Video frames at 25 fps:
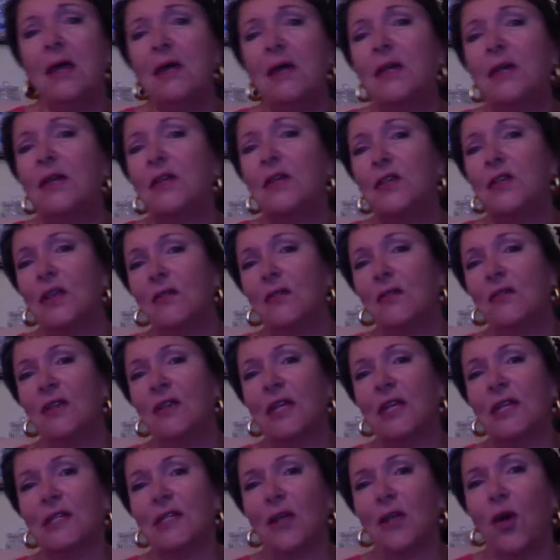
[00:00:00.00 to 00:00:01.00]
7
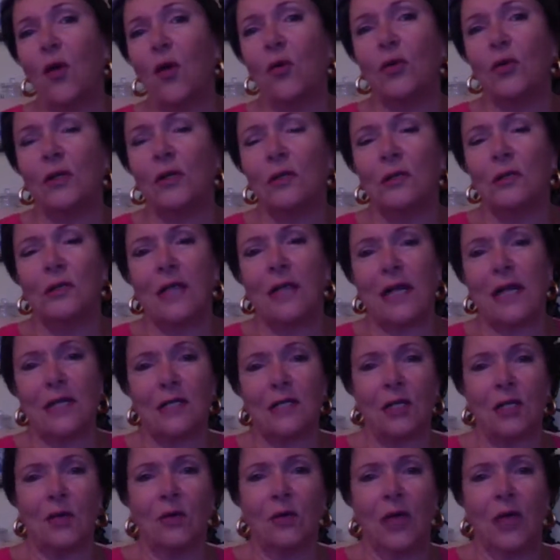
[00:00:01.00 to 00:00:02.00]
years old, and
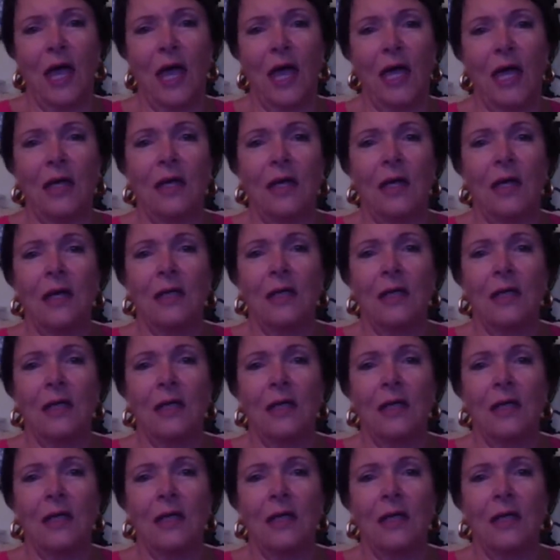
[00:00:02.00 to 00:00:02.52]
that's okay.